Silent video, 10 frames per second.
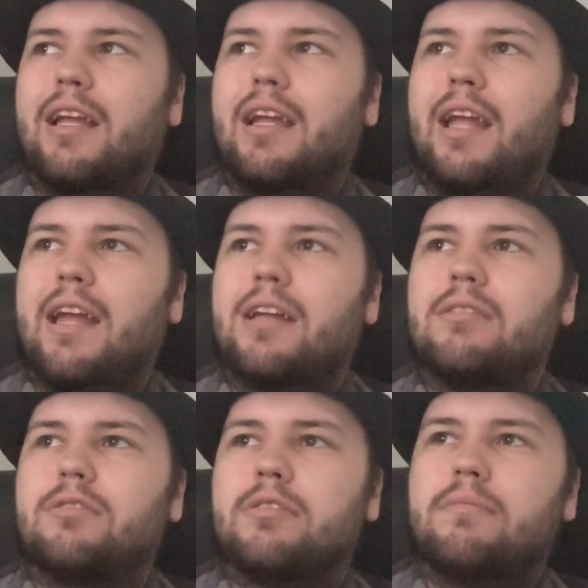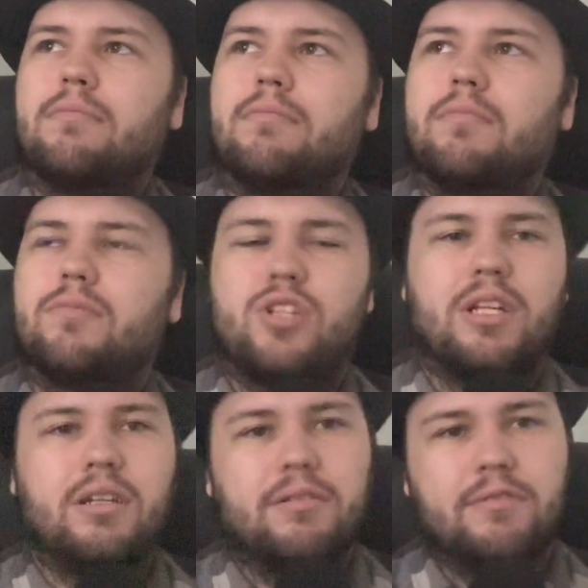And
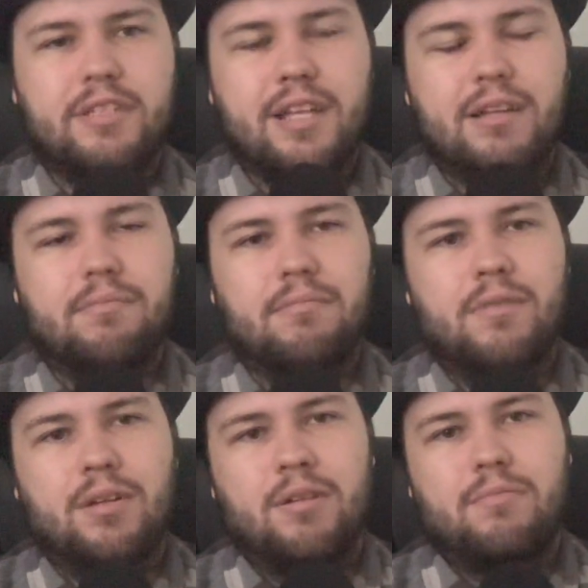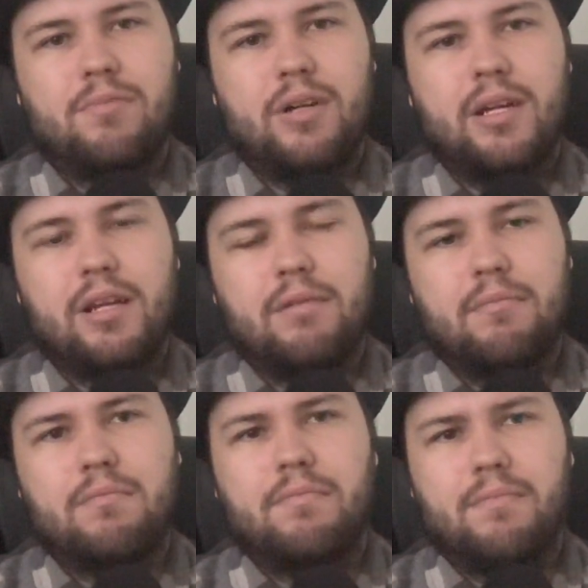Gina was then pretty
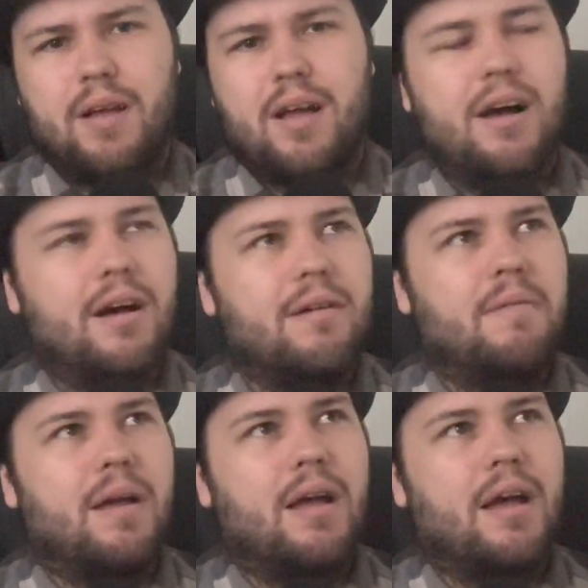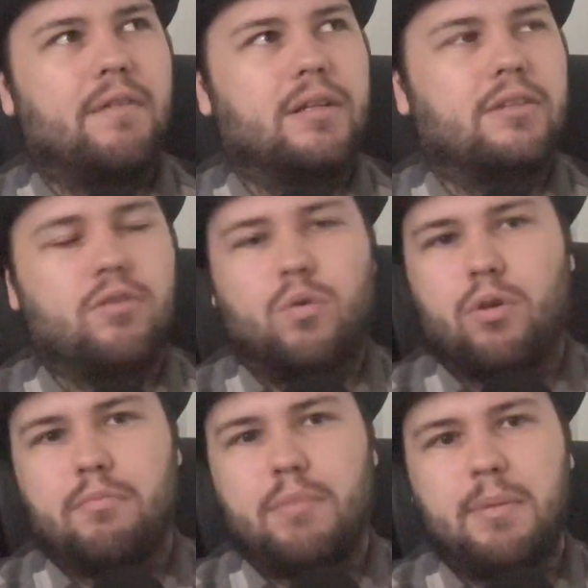evident,
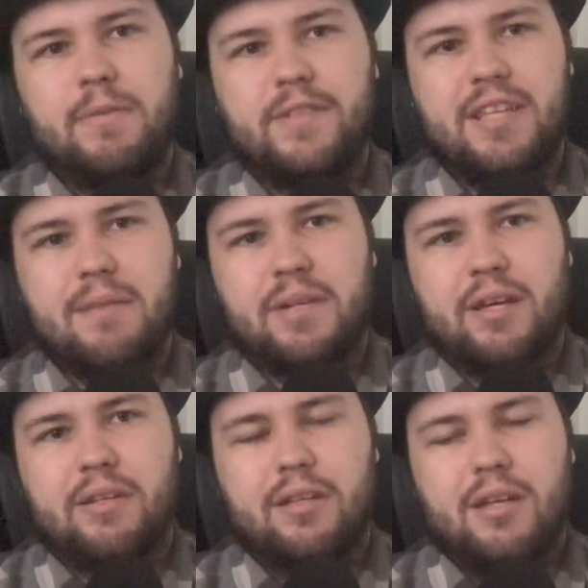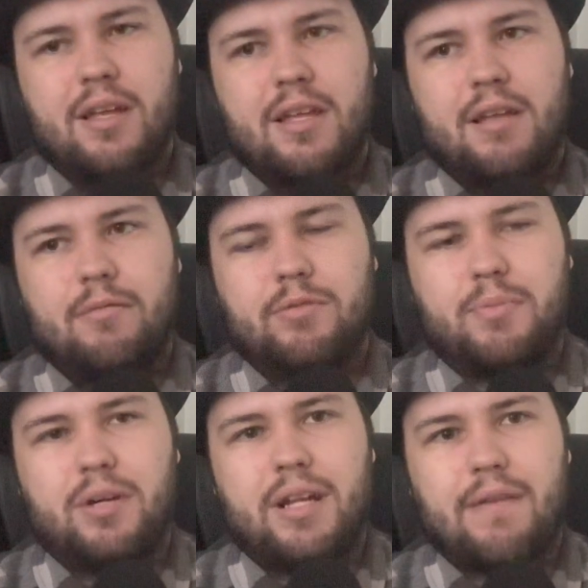or maybe Vesepia was
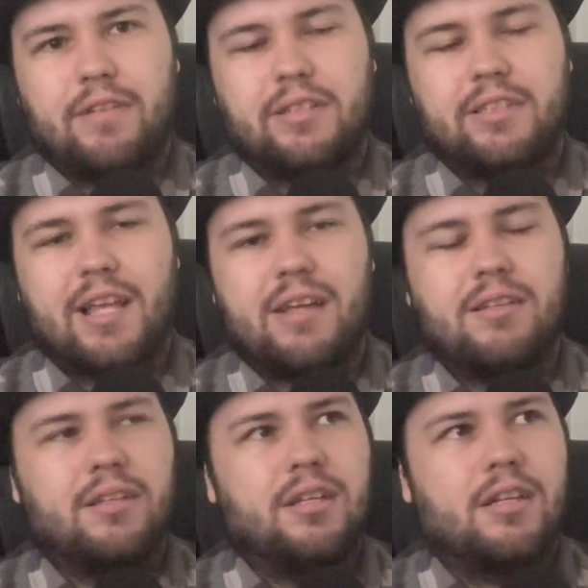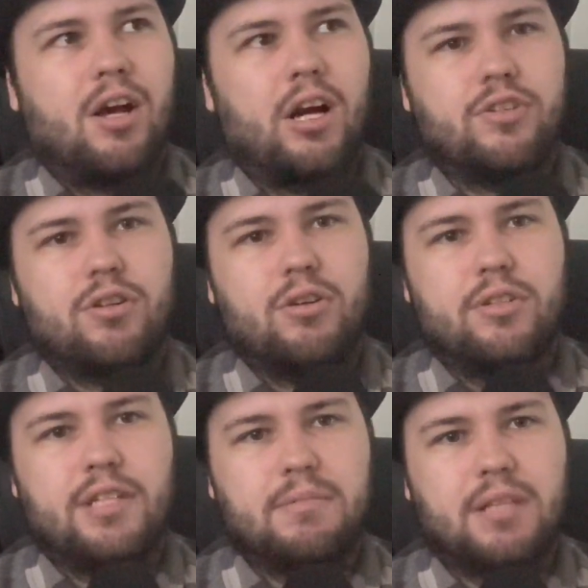pretty evident, that Hunter
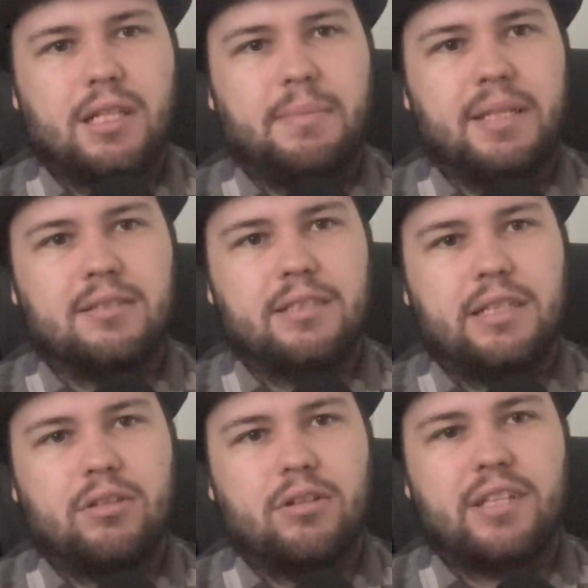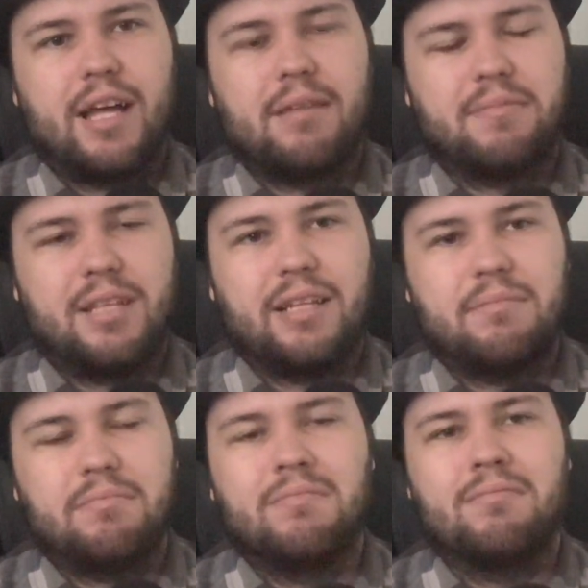seems like to be the leader that they
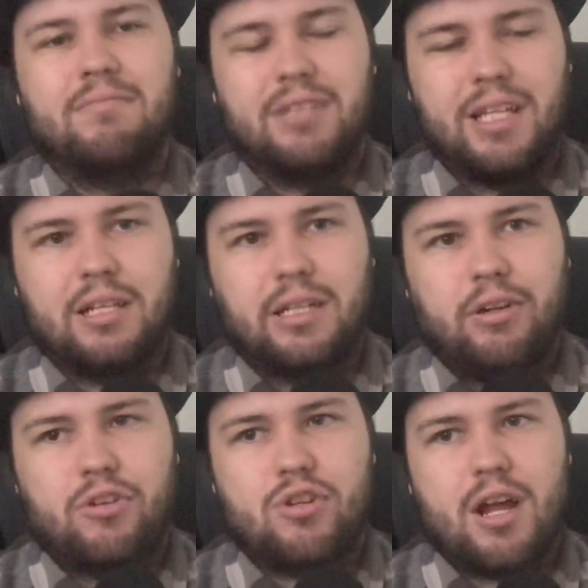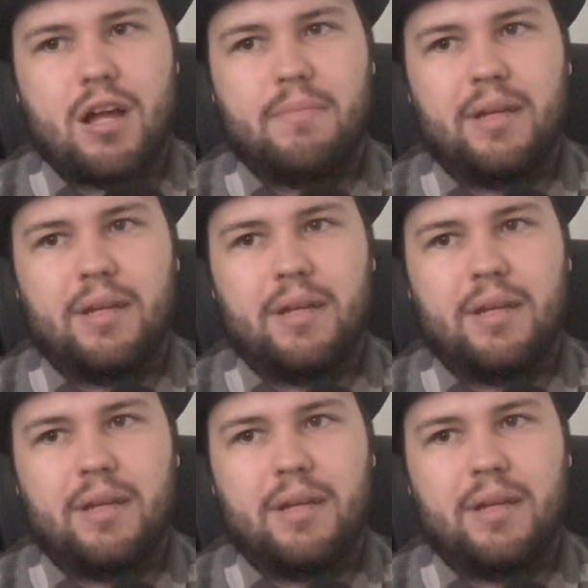need on their tribe.